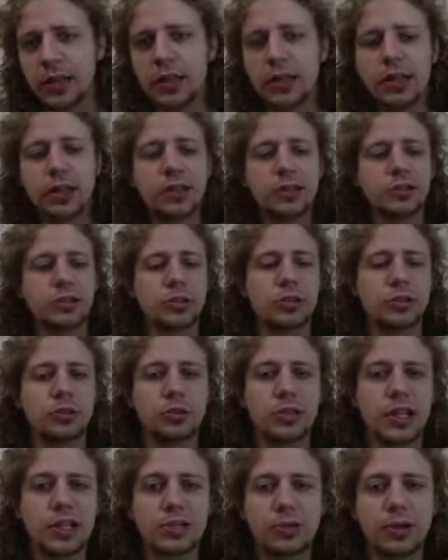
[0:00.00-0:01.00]
So
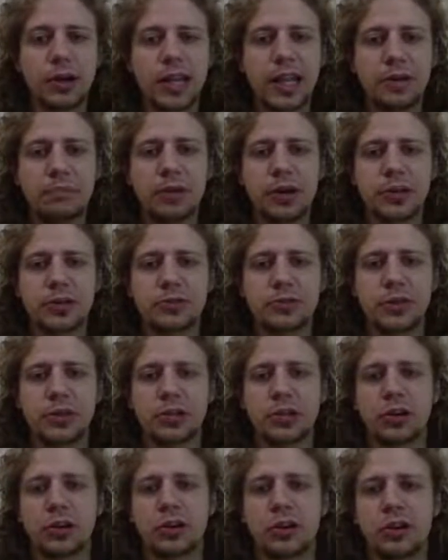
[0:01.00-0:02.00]
that's why that pawn
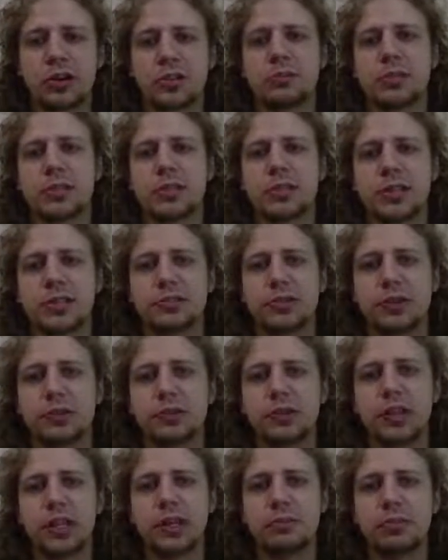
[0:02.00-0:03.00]
structure occurs much less
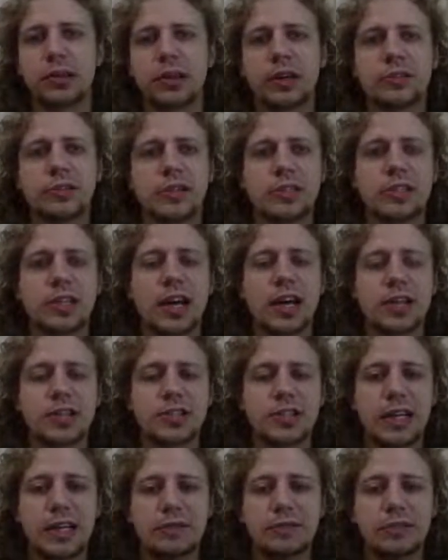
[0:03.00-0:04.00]
frequently, because it's not as
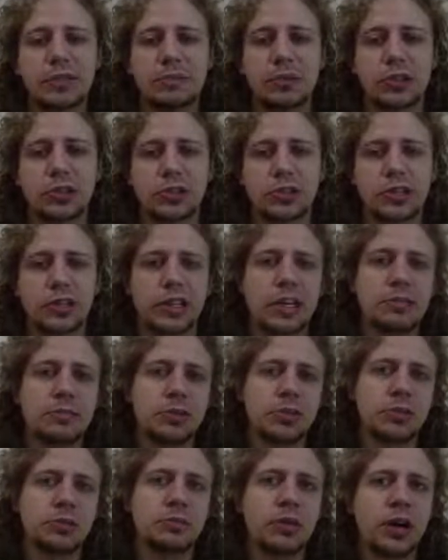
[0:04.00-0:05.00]
safe to push the king
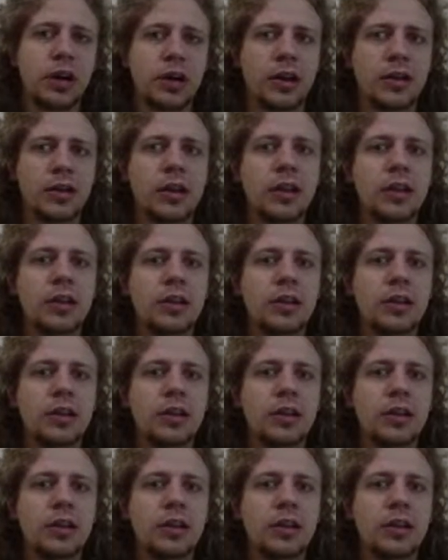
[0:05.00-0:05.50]
bishop pawn